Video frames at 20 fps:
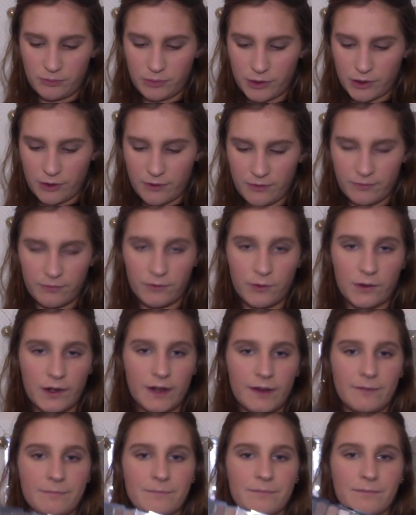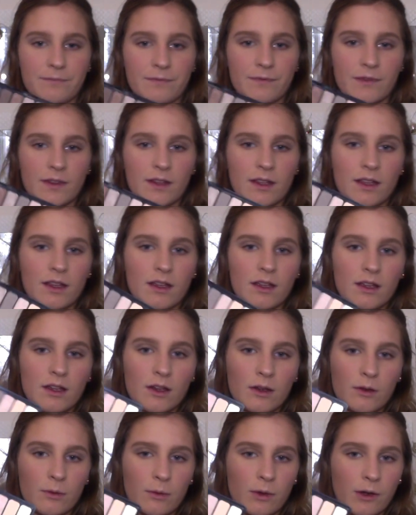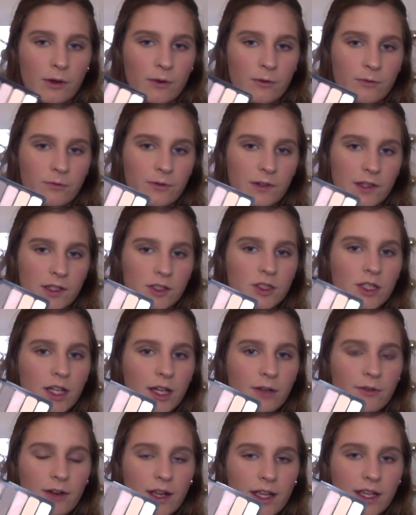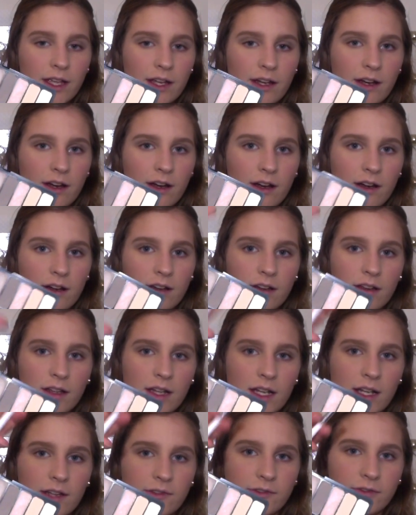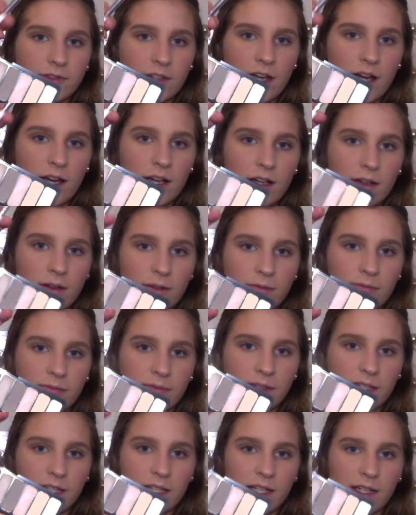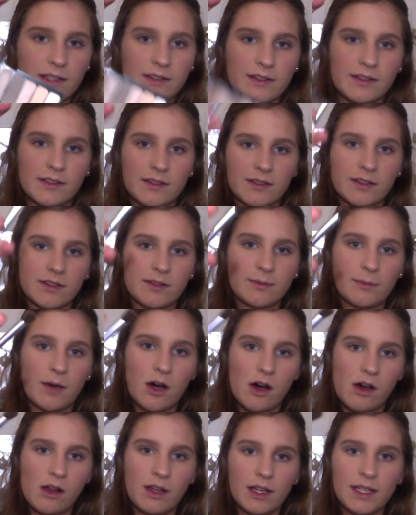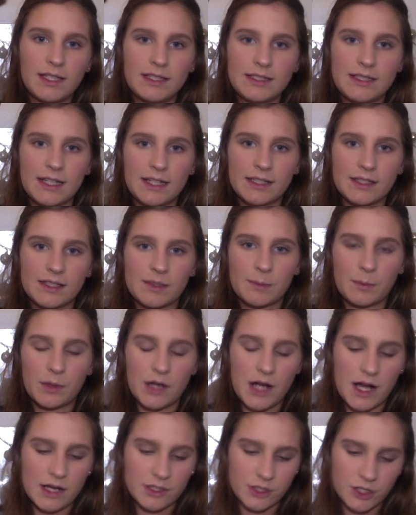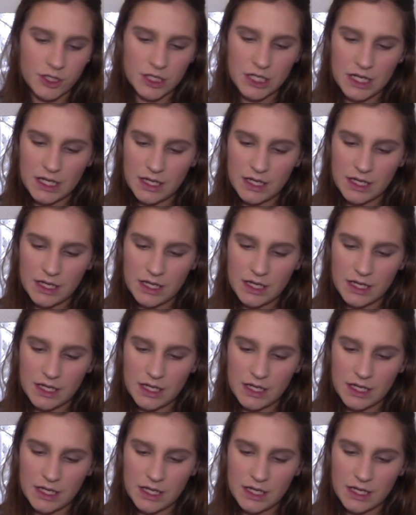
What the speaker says: We're going for it. We're going for this shade right here. And I've got a really nice, small, dense brush.